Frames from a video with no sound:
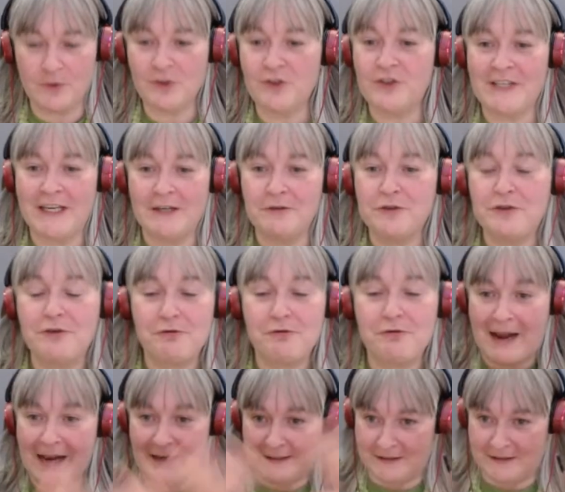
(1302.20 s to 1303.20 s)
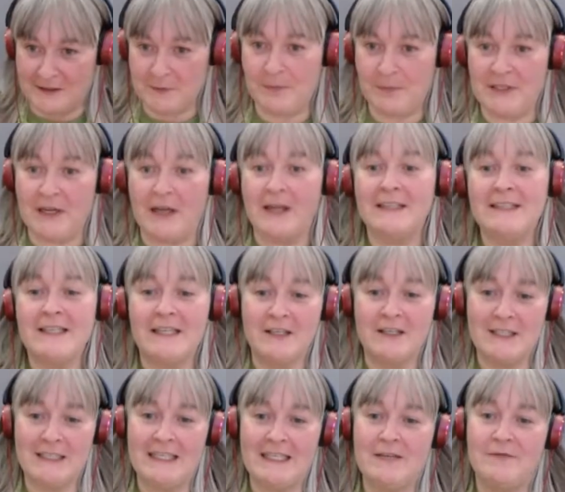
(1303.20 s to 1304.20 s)
which sounds grand, but I tend
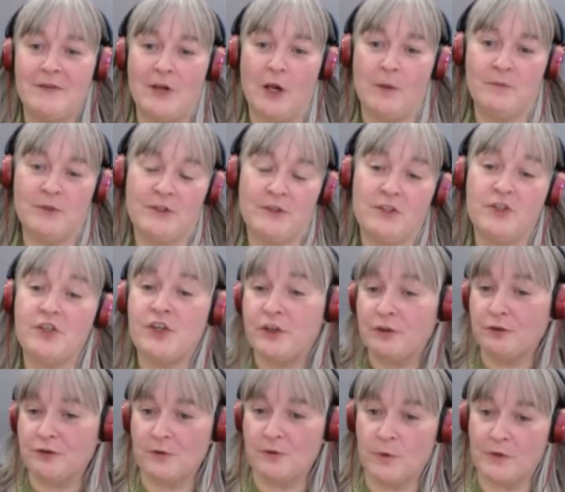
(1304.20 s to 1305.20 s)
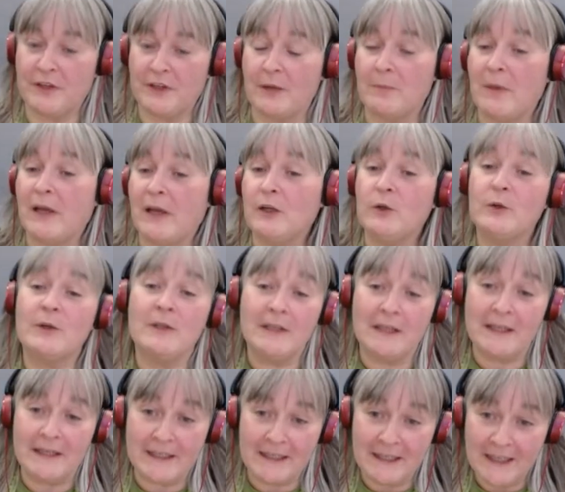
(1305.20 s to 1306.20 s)
to leave it up to the children what that might look
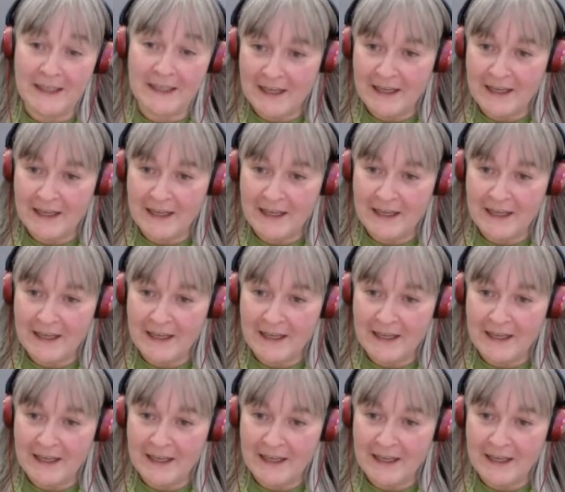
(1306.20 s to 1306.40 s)
like.